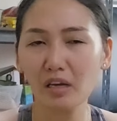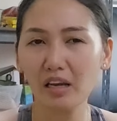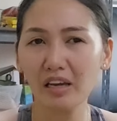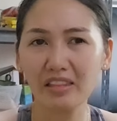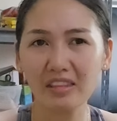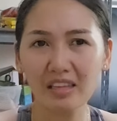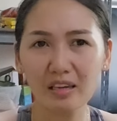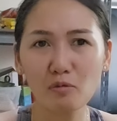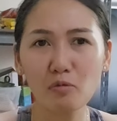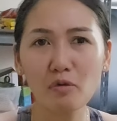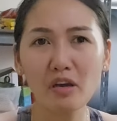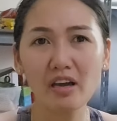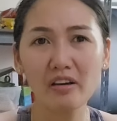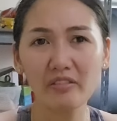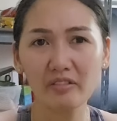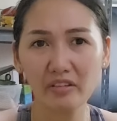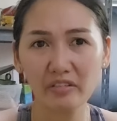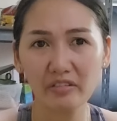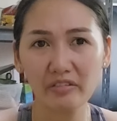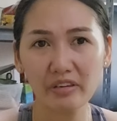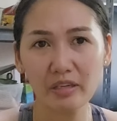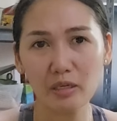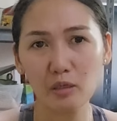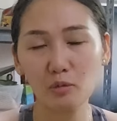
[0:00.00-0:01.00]
I think we have
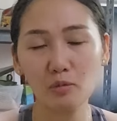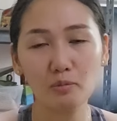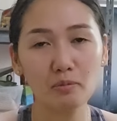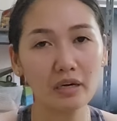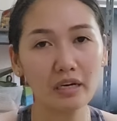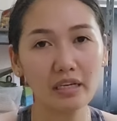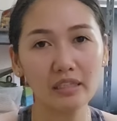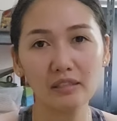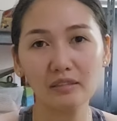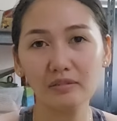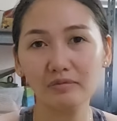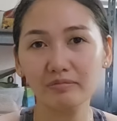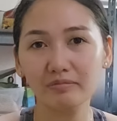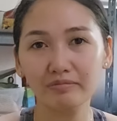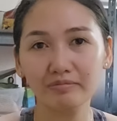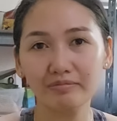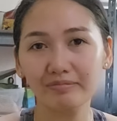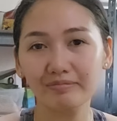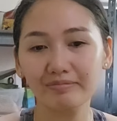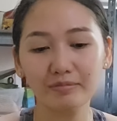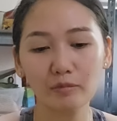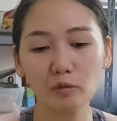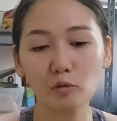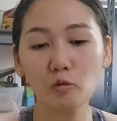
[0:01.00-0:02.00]
a few, but
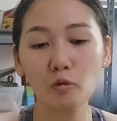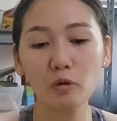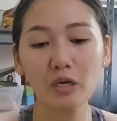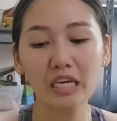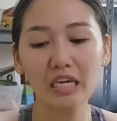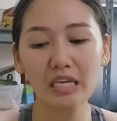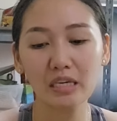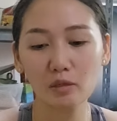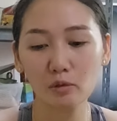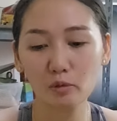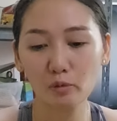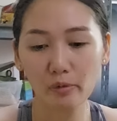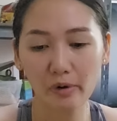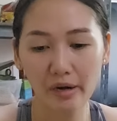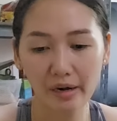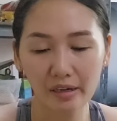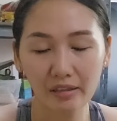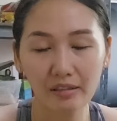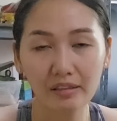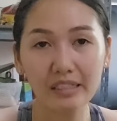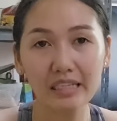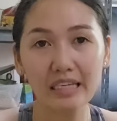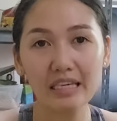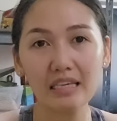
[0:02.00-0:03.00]
we
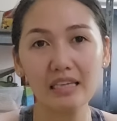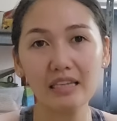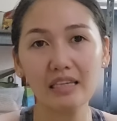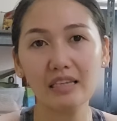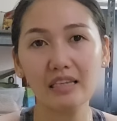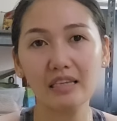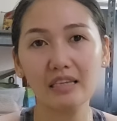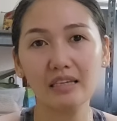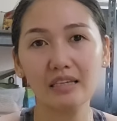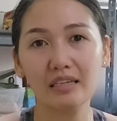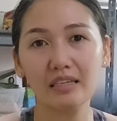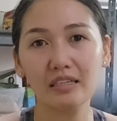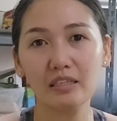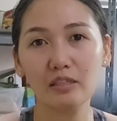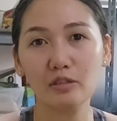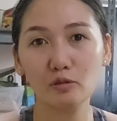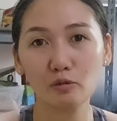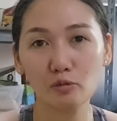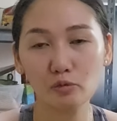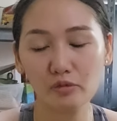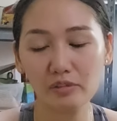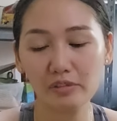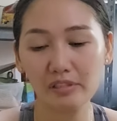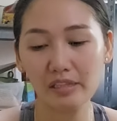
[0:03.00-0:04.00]
rarely
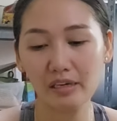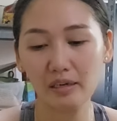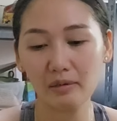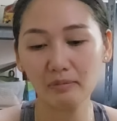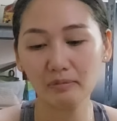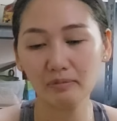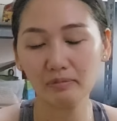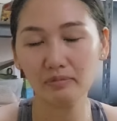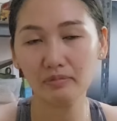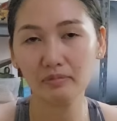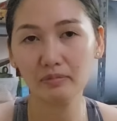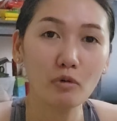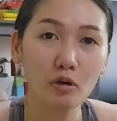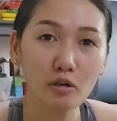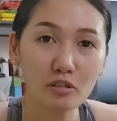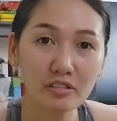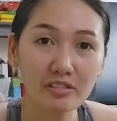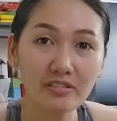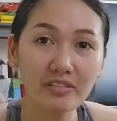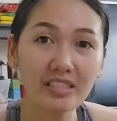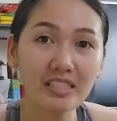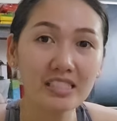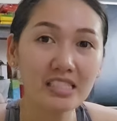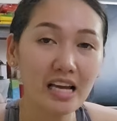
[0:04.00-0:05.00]
use them.
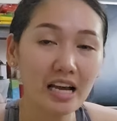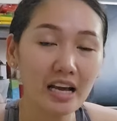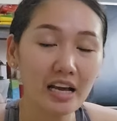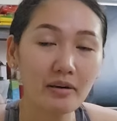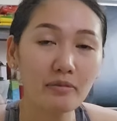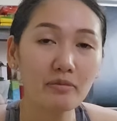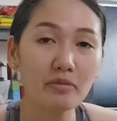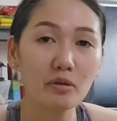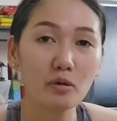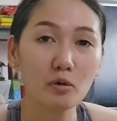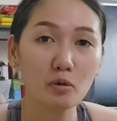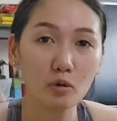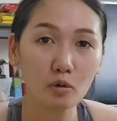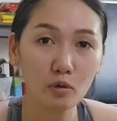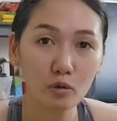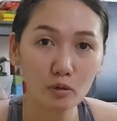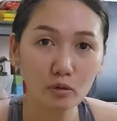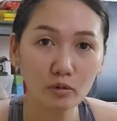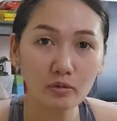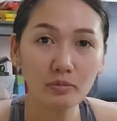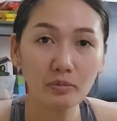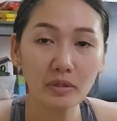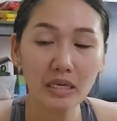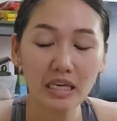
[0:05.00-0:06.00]
Most of the time, the
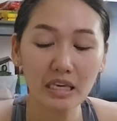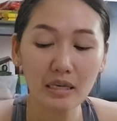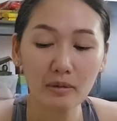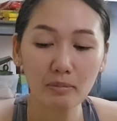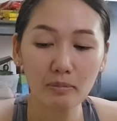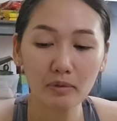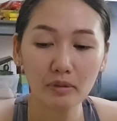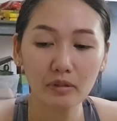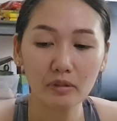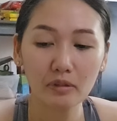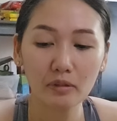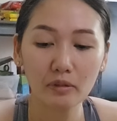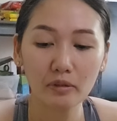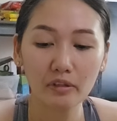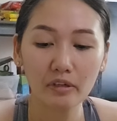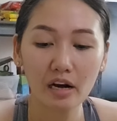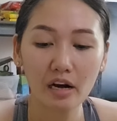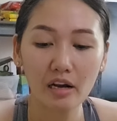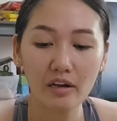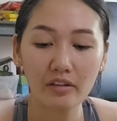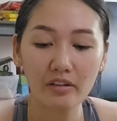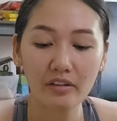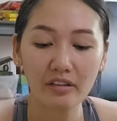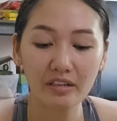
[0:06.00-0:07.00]
old people
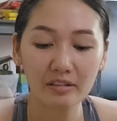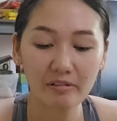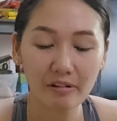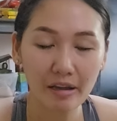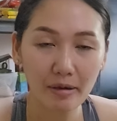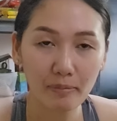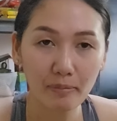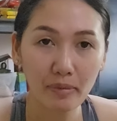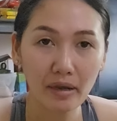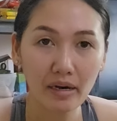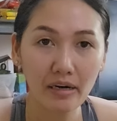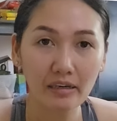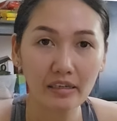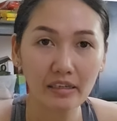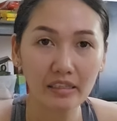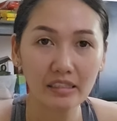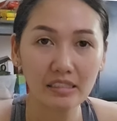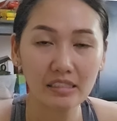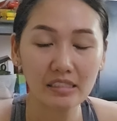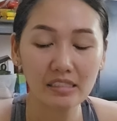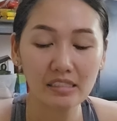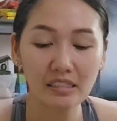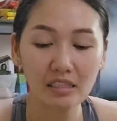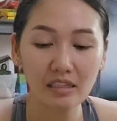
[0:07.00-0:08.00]
or the
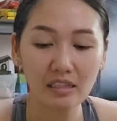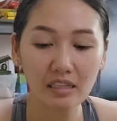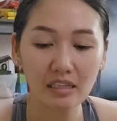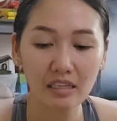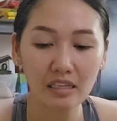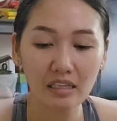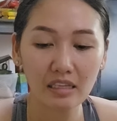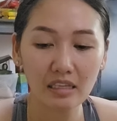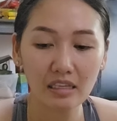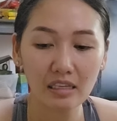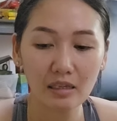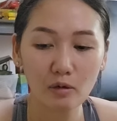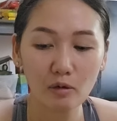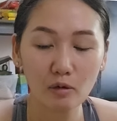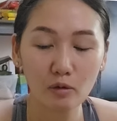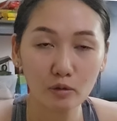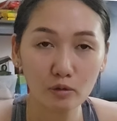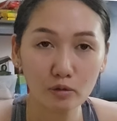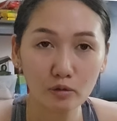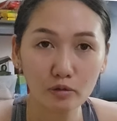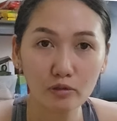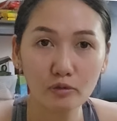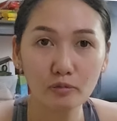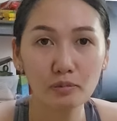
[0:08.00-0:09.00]
grandparents, the
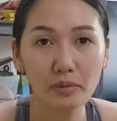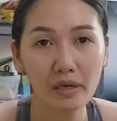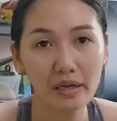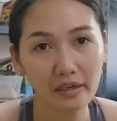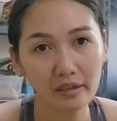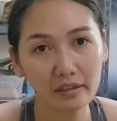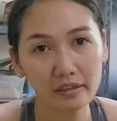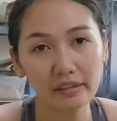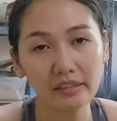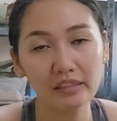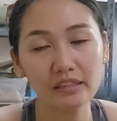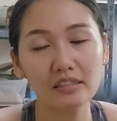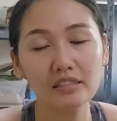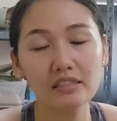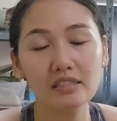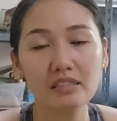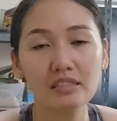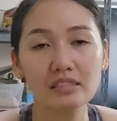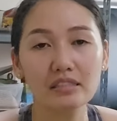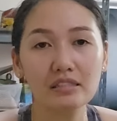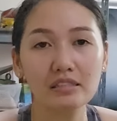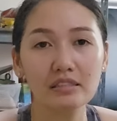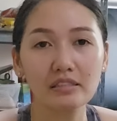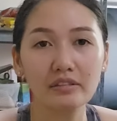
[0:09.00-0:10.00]
old
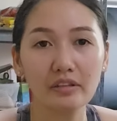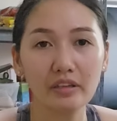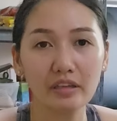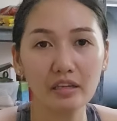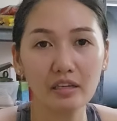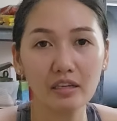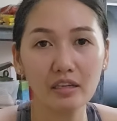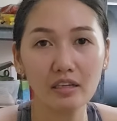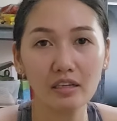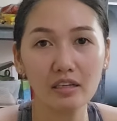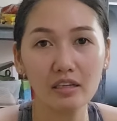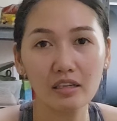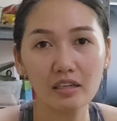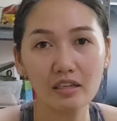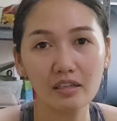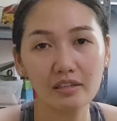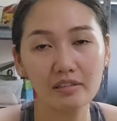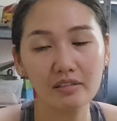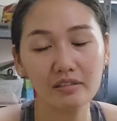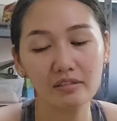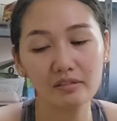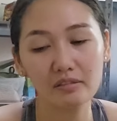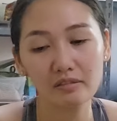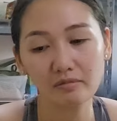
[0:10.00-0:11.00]
parents,
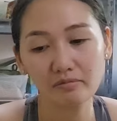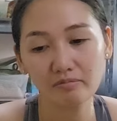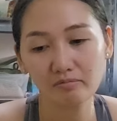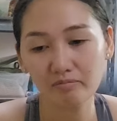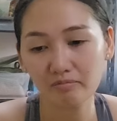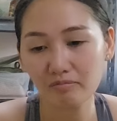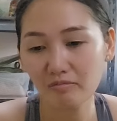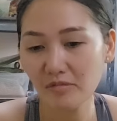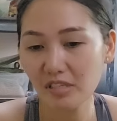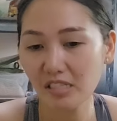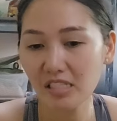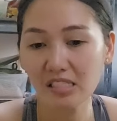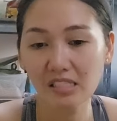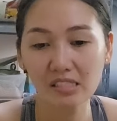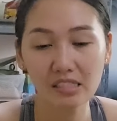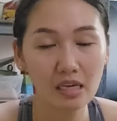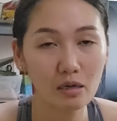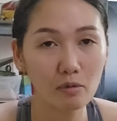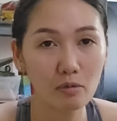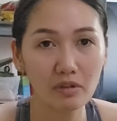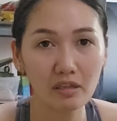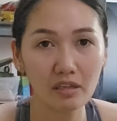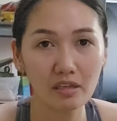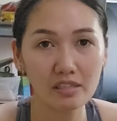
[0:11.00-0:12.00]
they just
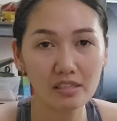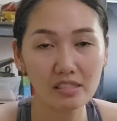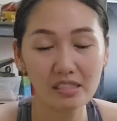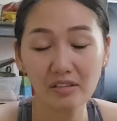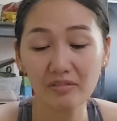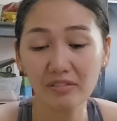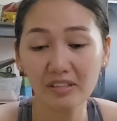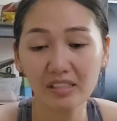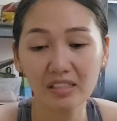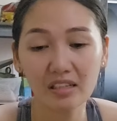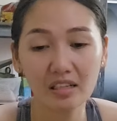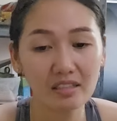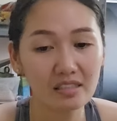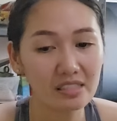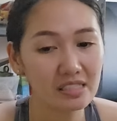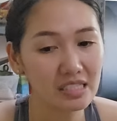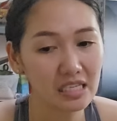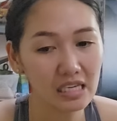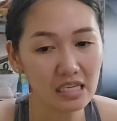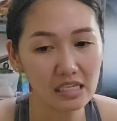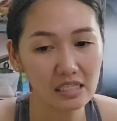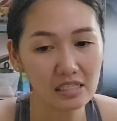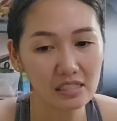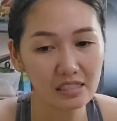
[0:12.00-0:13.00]
stay with us. Even
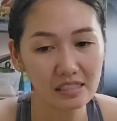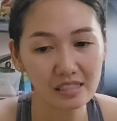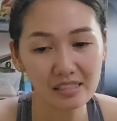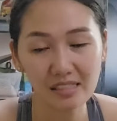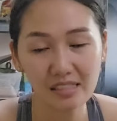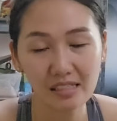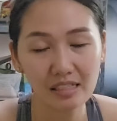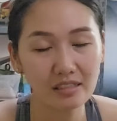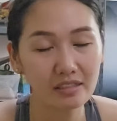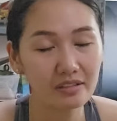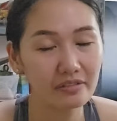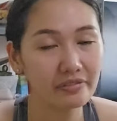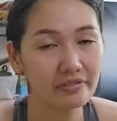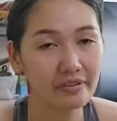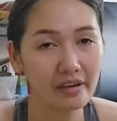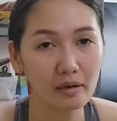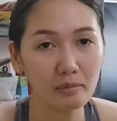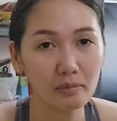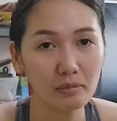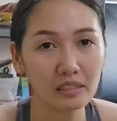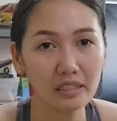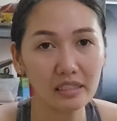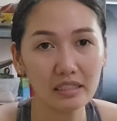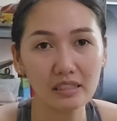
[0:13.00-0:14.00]
aunties, extended
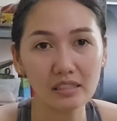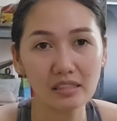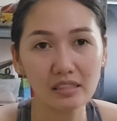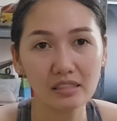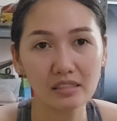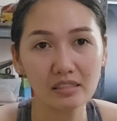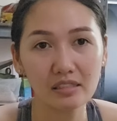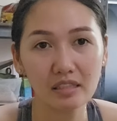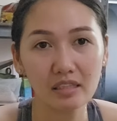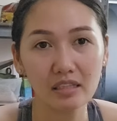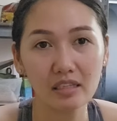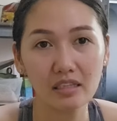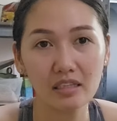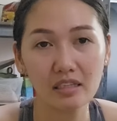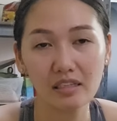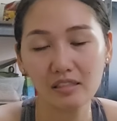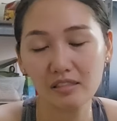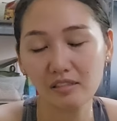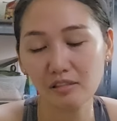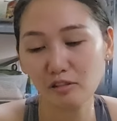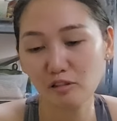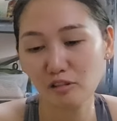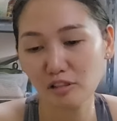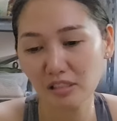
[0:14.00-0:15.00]
families,
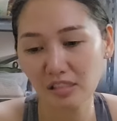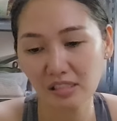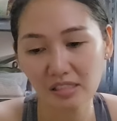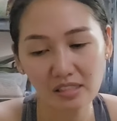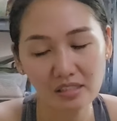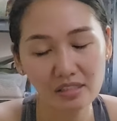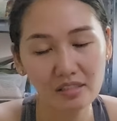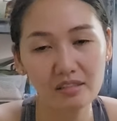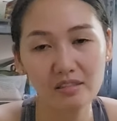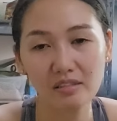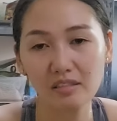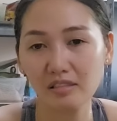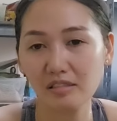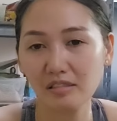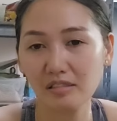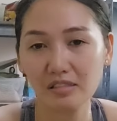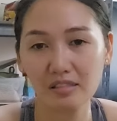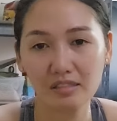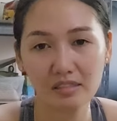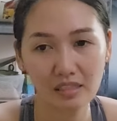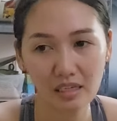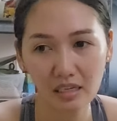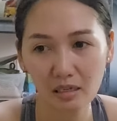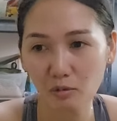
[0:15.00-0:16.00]
they just
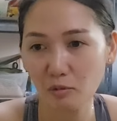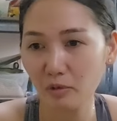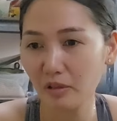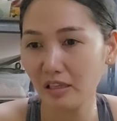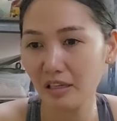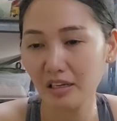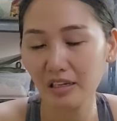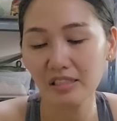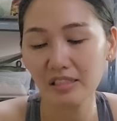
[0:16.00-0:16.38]
stay with